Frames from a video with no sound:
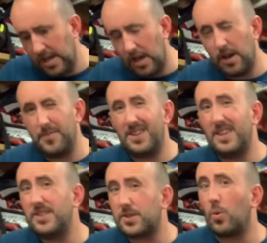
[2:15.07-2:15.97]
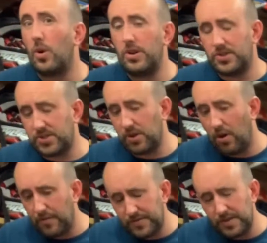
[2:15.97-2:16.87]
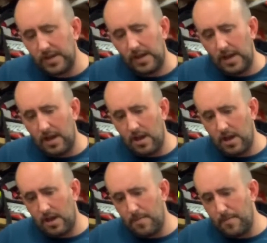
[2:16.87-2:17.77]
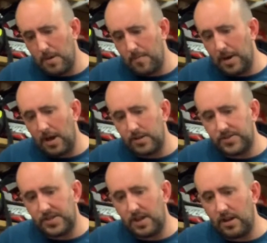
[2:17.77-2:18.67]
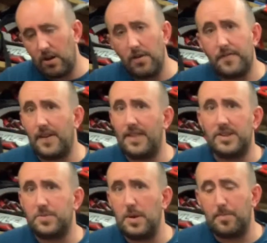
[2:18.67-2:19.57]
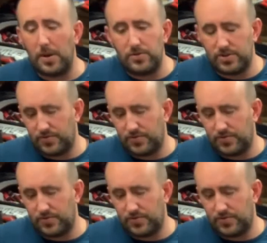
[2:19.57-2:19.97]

It is quite soft, but I found that to be a bonus,